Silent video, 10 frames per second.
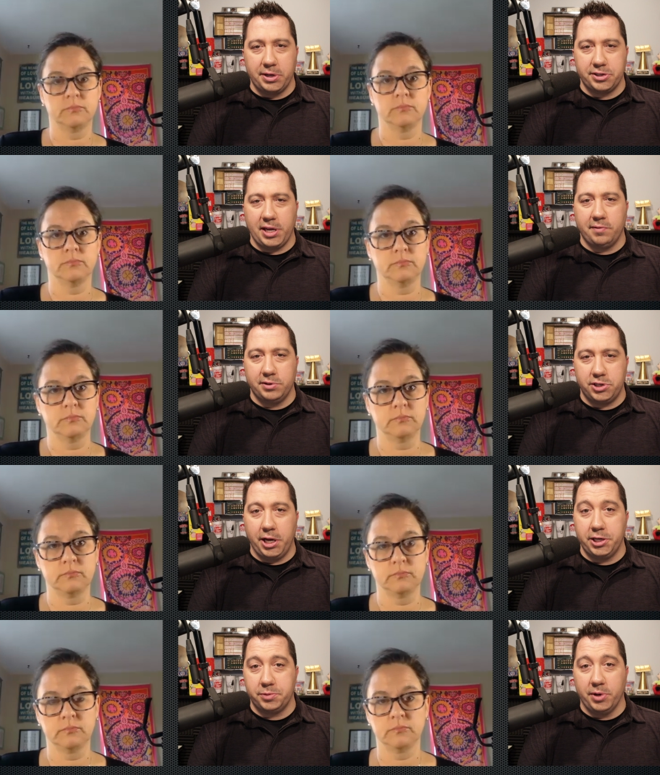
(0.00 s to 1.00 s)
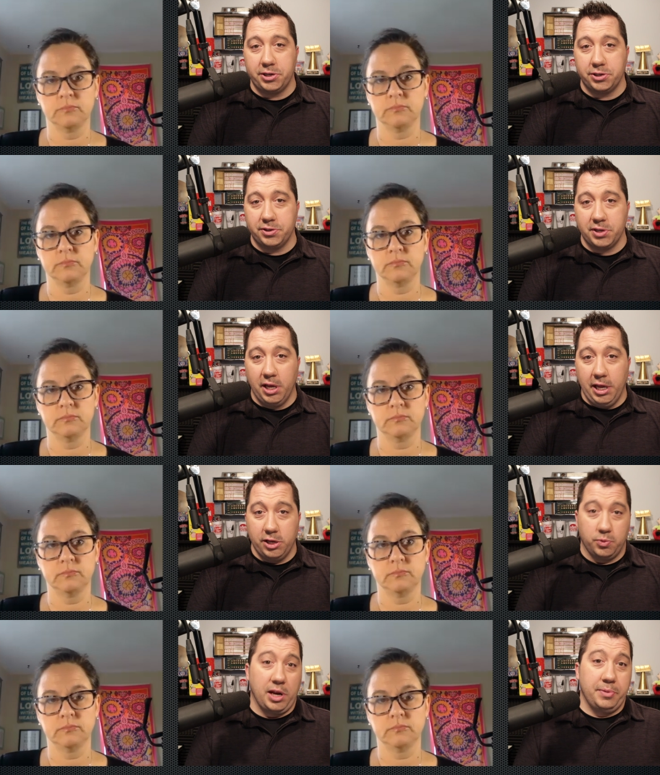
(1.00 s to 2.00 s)
Speaker 1: because you haven't changed much is
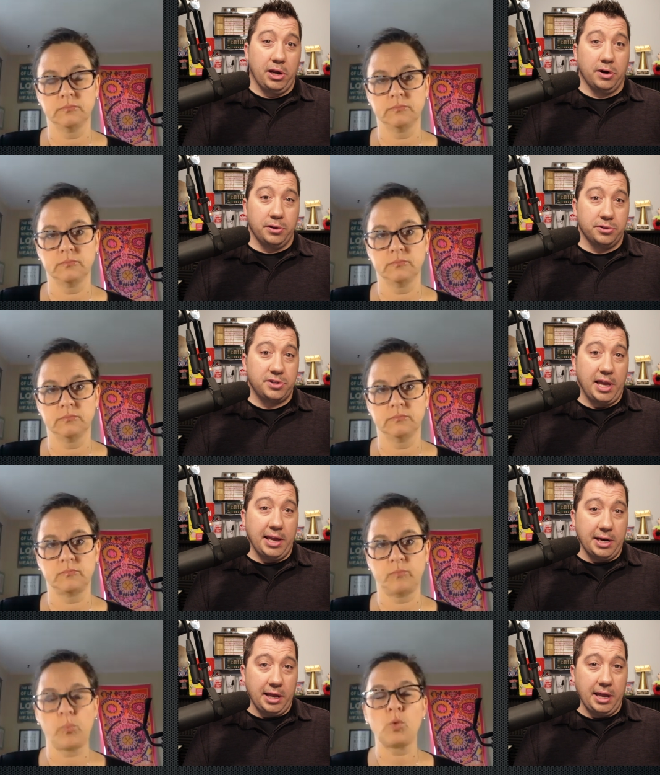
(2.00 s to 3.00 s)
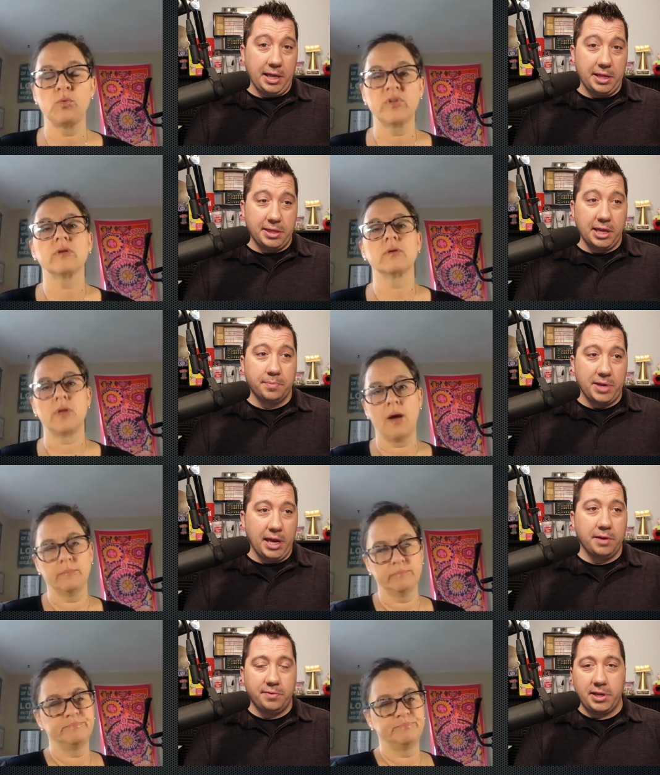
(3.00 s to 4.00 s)
is what I'm hearing you say, and I, I think yeah. I'm
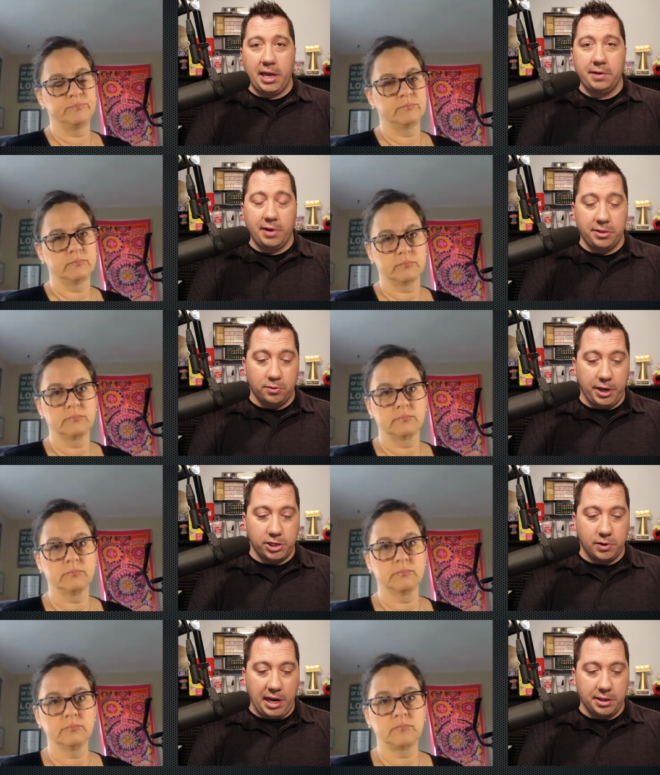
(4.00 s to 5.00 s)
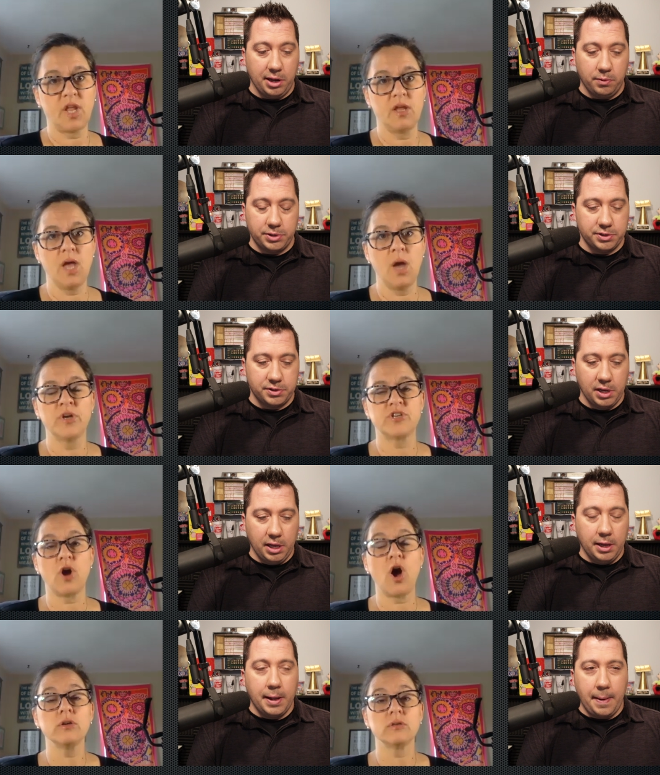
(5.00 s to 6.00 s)
kind of kind of on the right track there. And what is... you're
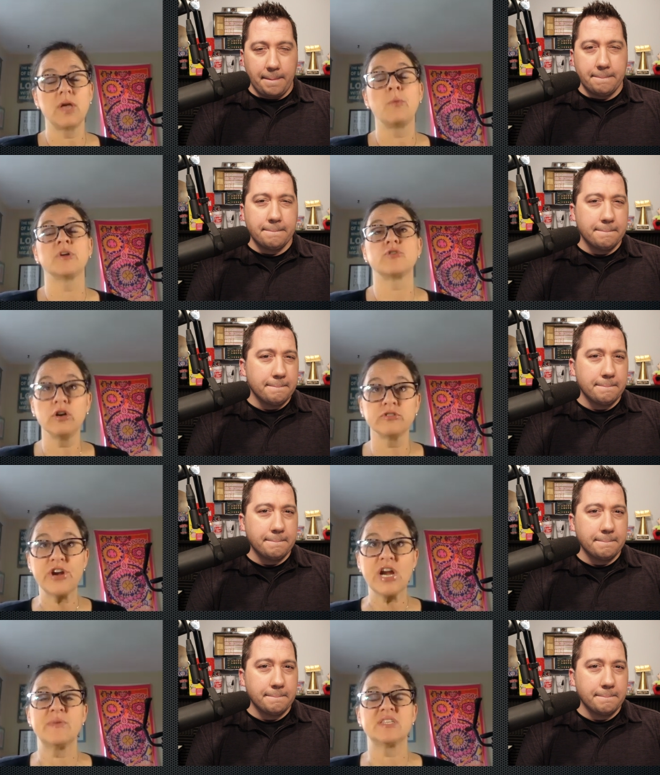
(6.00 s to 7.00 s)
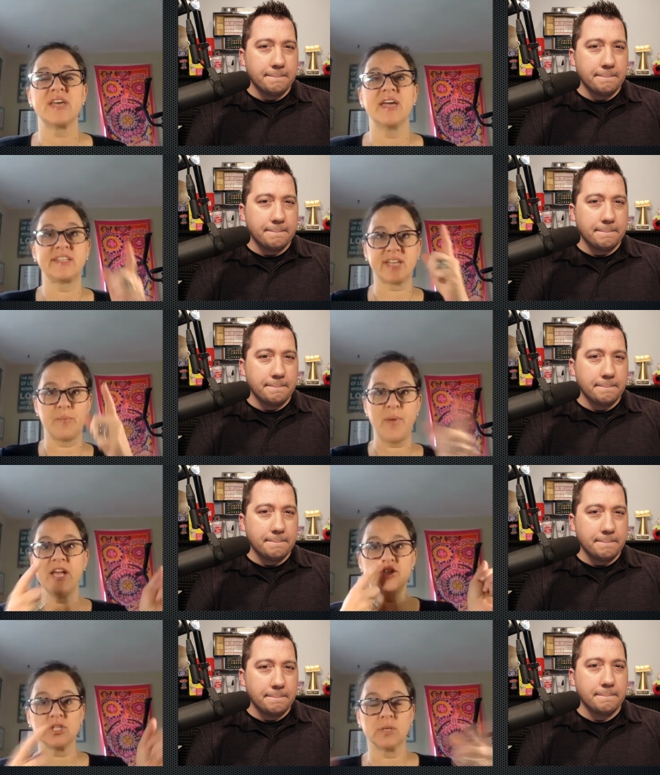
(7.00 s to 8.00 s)
Speaker 2: all and what you're also hearing me say is it's like a
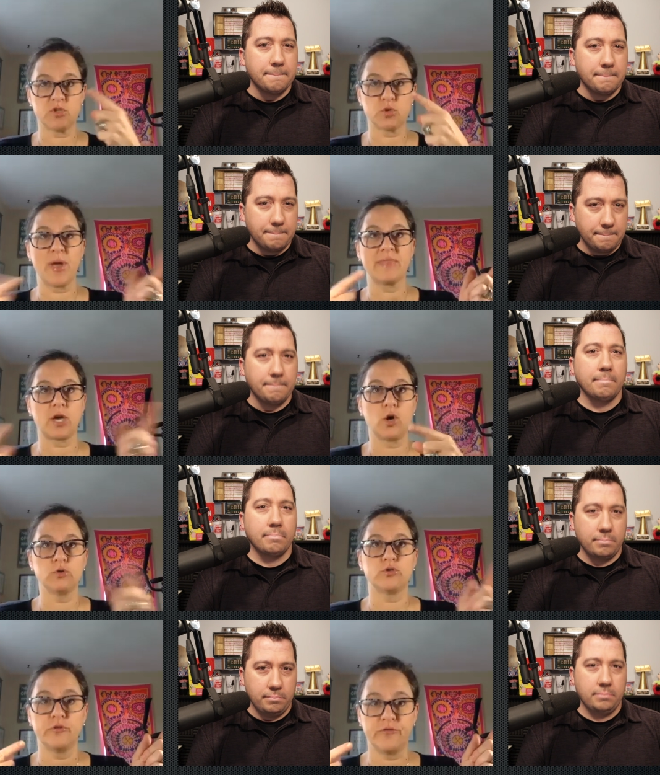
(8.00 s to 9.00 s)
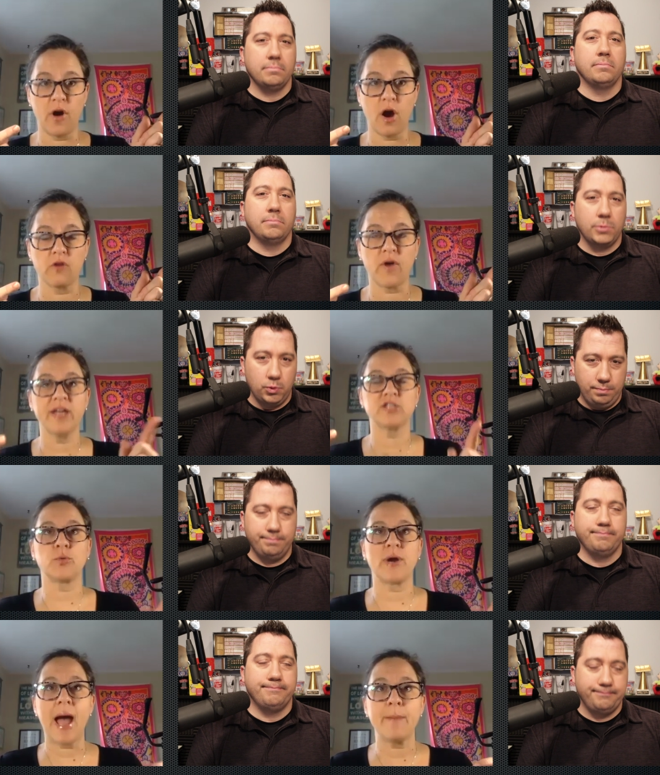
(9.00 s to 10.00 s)
pendulum swing that goes too far, right? So
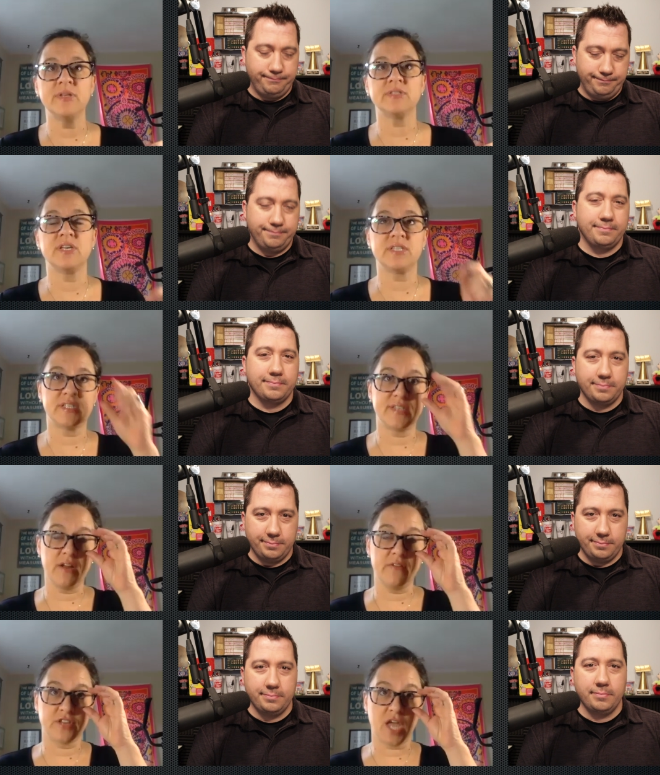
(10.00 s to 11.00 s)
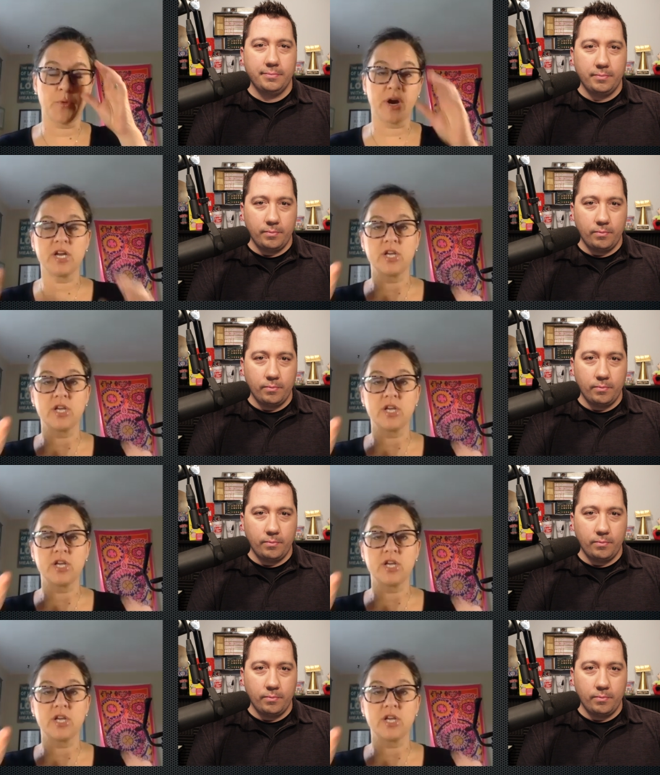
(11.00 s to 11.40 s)
what happens is instead of saying we're going to